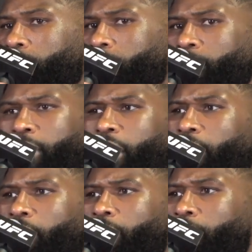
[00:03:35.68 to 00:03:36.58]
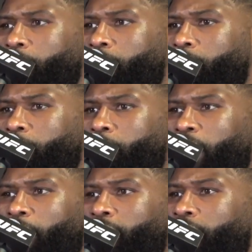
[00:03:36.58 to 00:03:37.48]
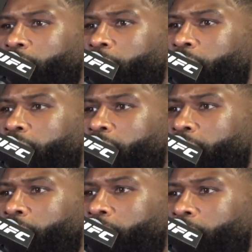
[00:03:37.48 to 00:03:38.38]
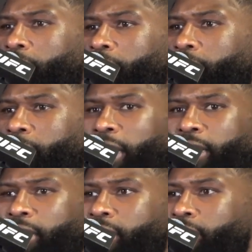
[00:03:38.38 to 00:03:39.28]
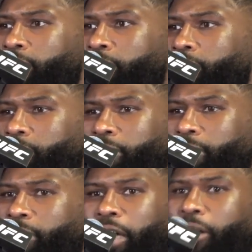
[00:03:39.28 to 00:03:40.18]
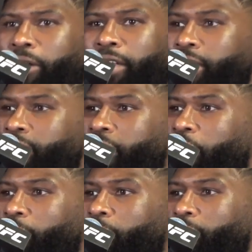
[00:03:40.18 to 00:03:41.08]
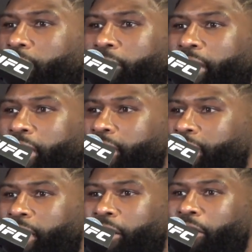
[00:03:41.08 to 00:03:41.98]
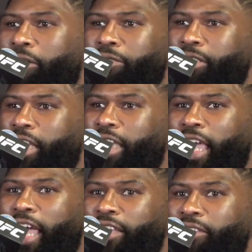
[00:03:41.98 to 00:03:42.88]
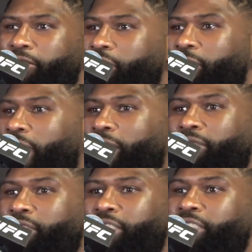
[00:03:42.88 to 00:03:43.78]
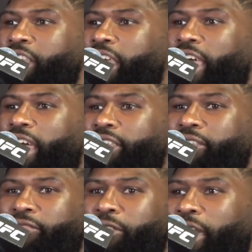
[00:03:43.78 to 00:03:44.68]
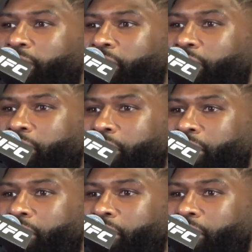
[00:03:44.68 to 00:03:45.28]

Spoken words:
No. Why would I do that? That doesn't help me with the rankings at all. Staying active. You don't have to stay active. You have to